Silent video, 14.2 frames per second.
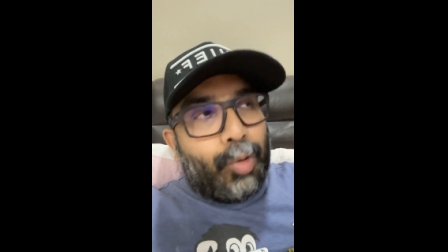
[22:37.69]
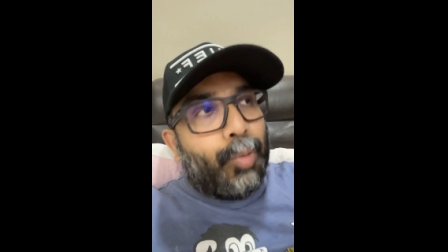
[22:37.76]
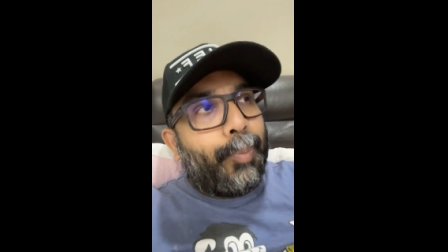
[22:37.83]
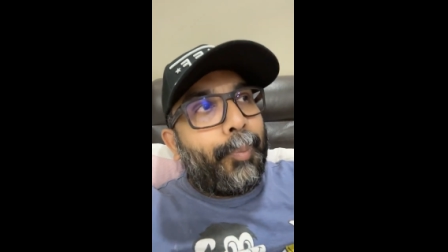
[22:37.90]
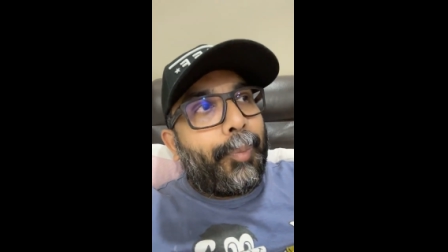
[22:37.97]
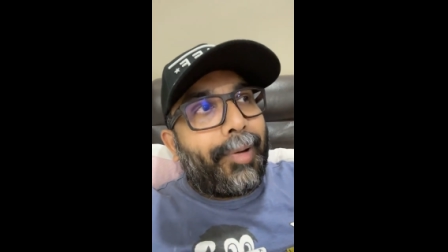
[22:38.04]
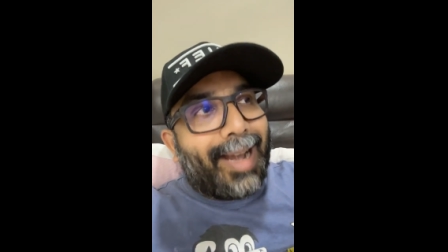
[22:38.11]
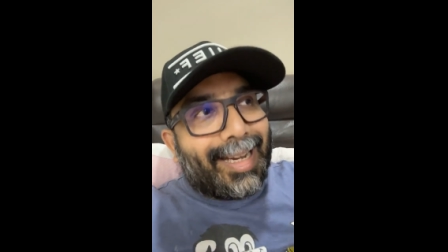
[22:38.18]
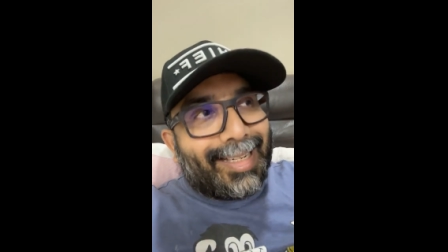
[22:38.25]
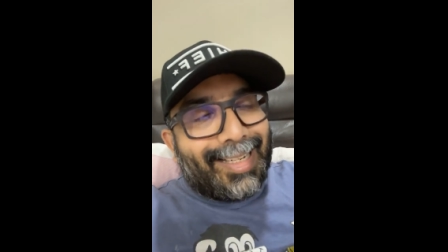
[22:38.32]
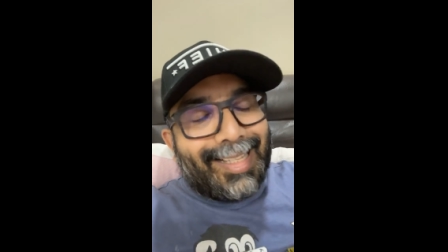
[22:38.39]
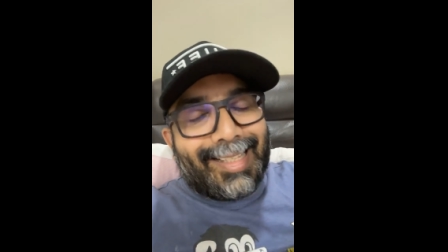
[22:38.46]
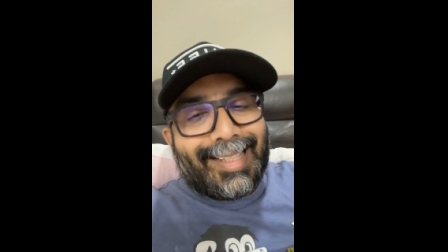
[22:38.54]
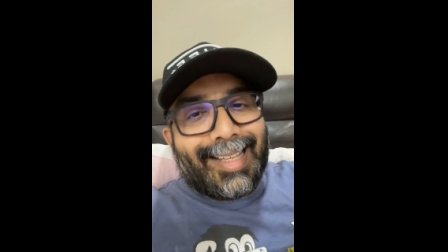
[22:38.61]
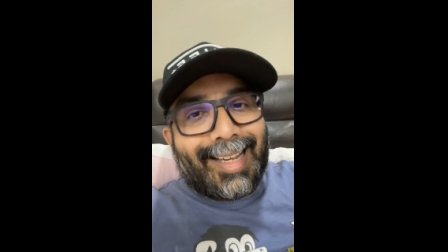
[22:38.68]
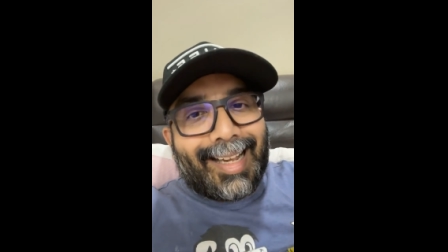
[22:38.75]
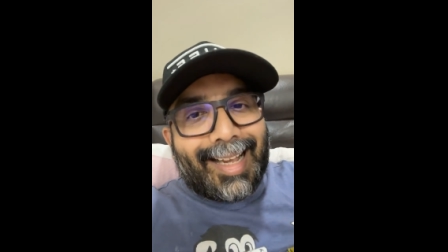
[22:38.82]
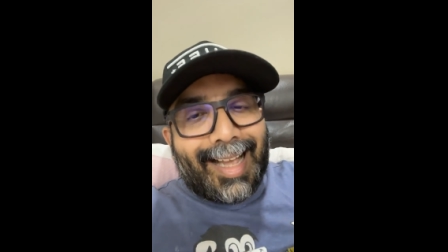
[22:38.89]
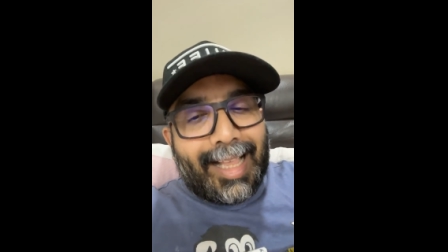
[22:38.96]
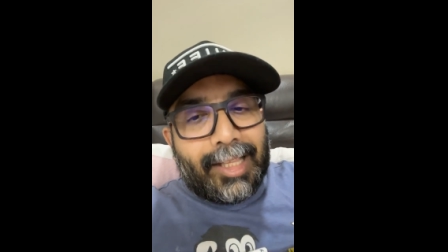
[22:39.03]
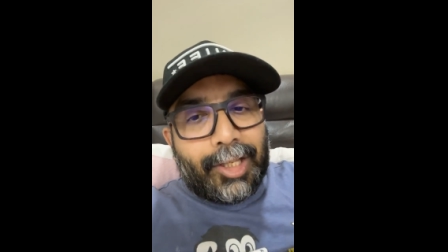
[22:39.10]
to practice the
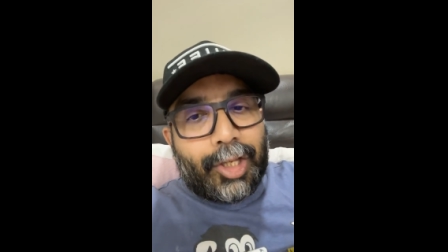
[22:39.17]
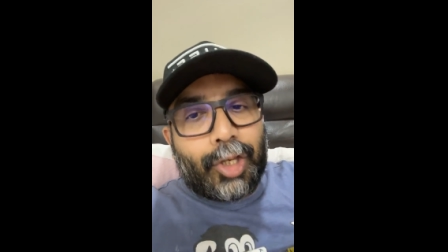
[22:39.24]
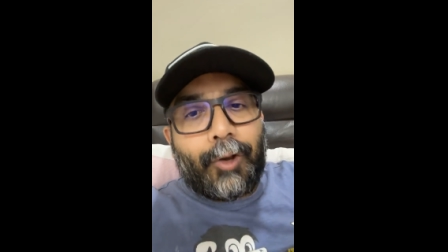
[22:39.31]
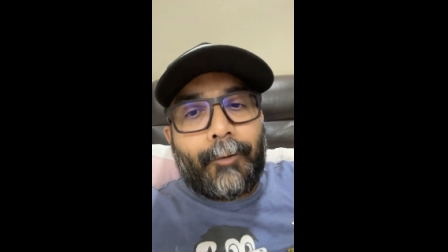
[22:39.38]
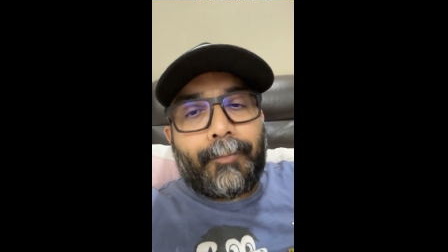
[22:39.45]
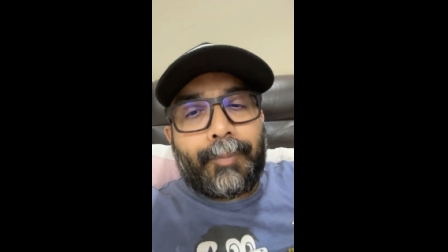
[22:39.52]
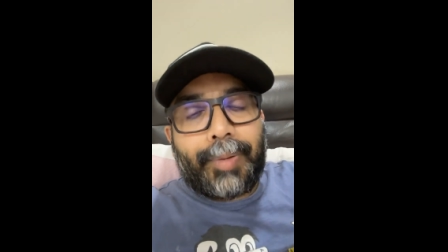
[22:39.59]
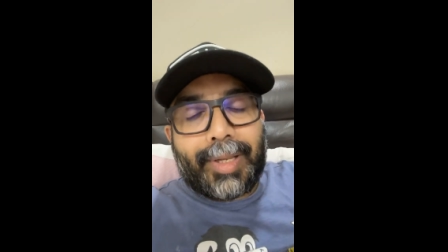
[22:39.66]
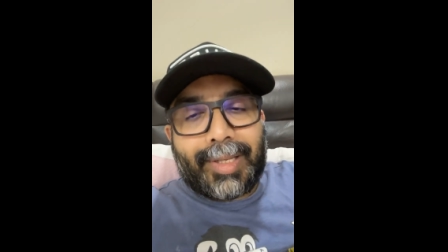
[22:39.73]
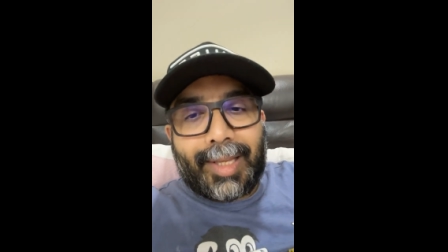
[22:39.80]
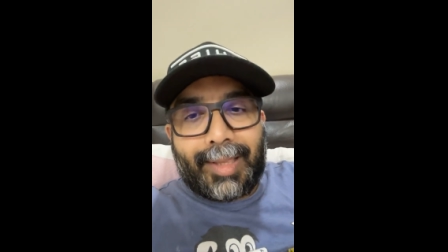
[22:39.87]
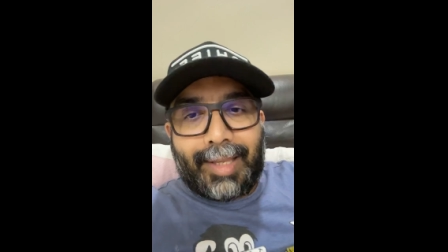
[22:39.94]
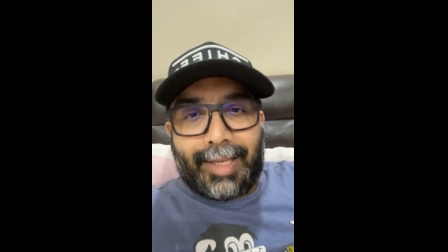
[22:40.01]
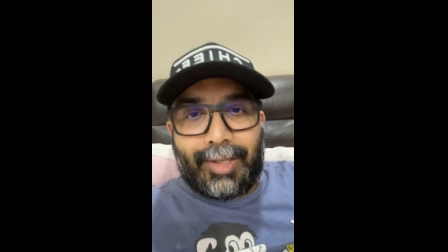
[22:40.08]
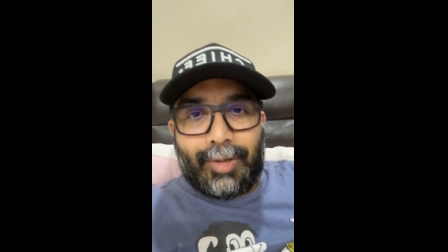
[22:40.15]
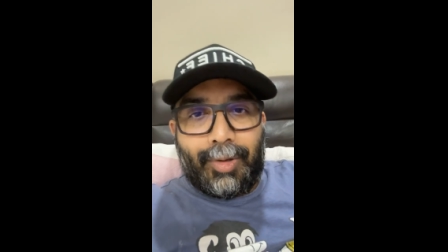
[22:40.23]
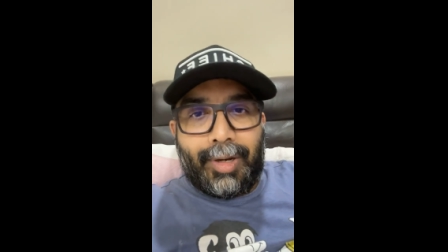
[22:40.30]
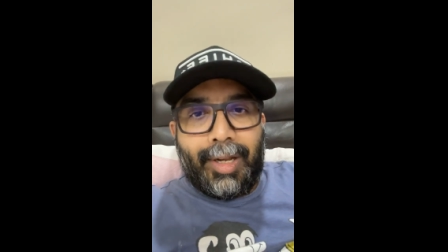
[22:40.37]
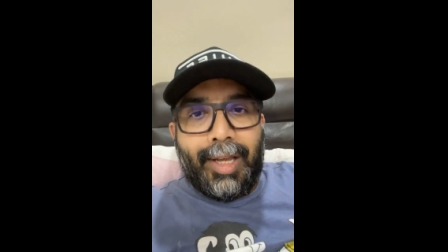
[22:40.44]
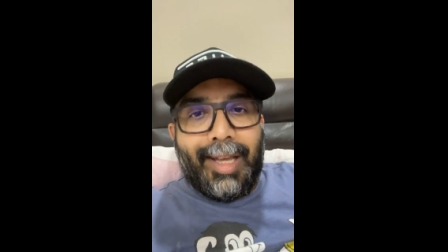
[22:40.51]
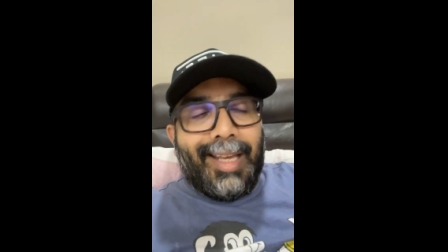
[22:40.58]
culture of
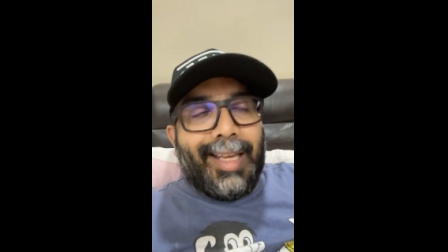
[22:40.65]
presentation.